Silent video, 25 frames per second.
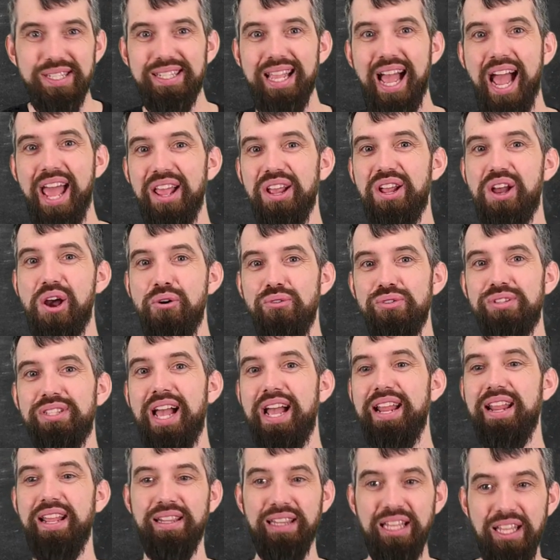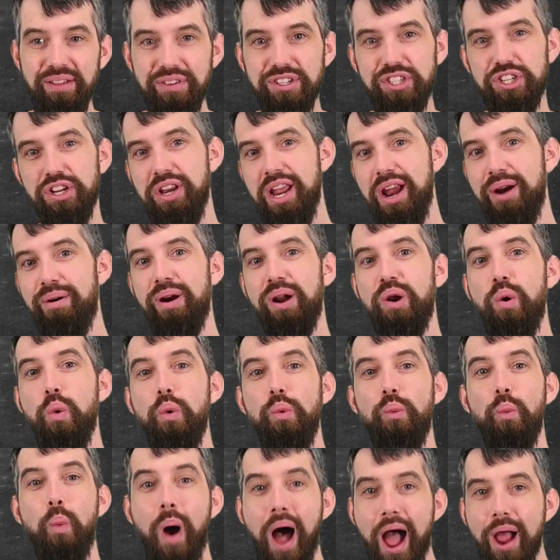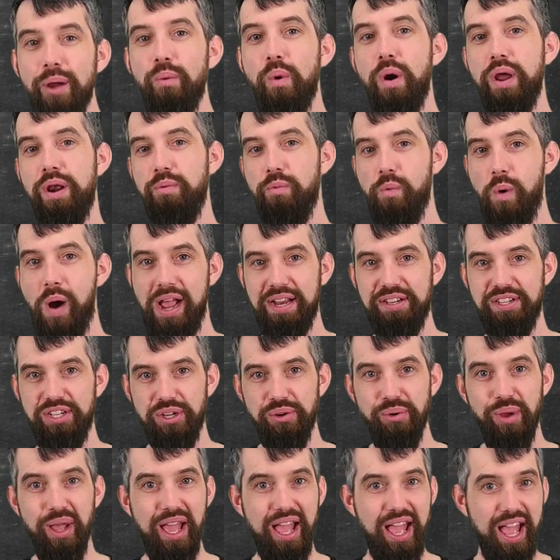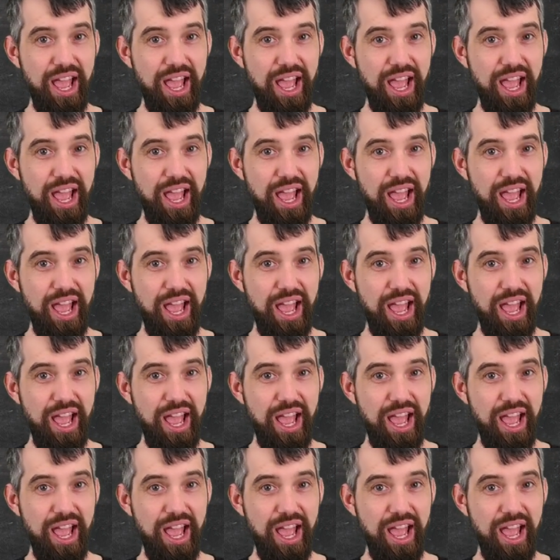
sine and cosine in. Leave a generic y1 and y2.